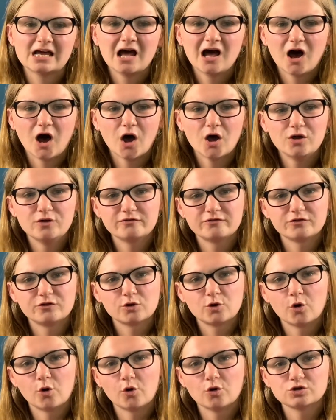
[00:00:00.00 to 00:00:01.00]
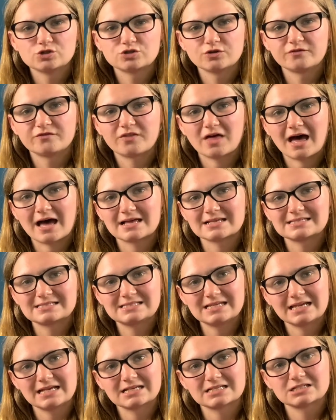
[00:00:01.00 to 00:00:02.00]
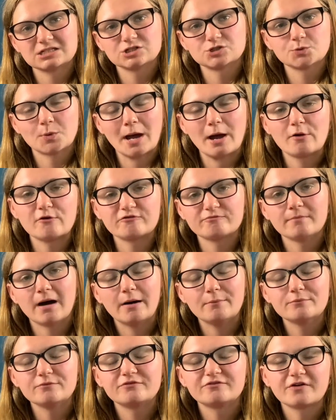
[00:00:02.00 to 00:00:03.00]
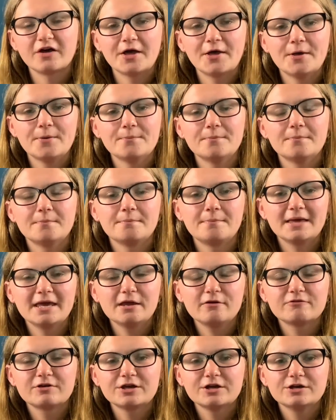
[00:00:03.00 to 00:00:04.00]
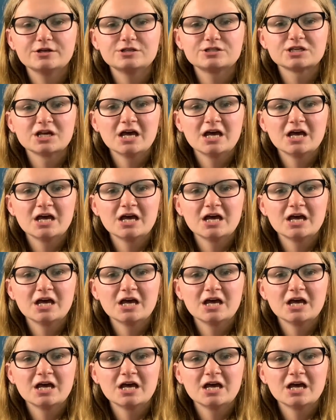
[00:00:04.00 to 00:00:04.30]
over the course of that 6 to 12 month period.